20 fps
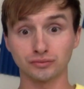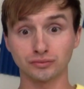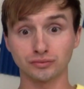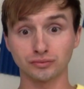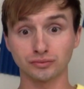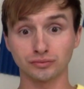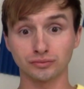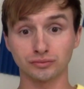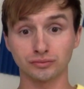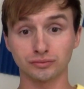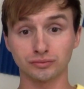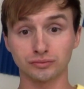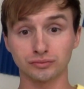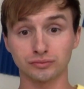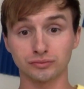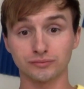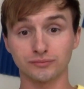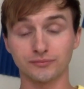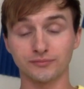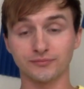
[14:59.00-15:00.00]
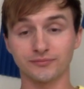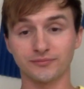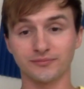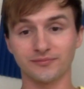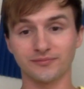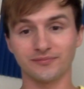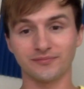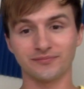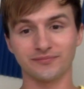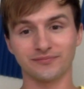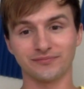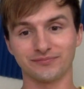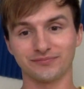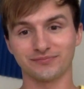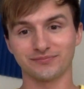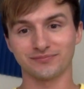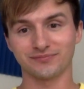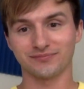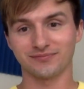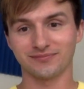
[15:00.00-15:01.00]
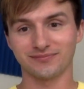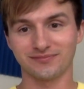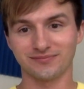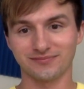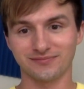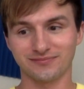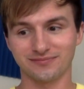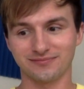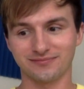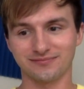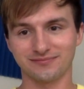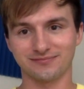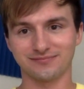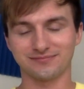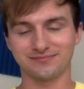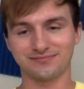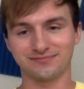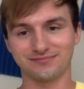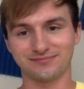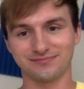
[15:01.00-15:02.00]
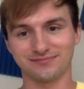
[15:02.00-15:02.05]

(silent)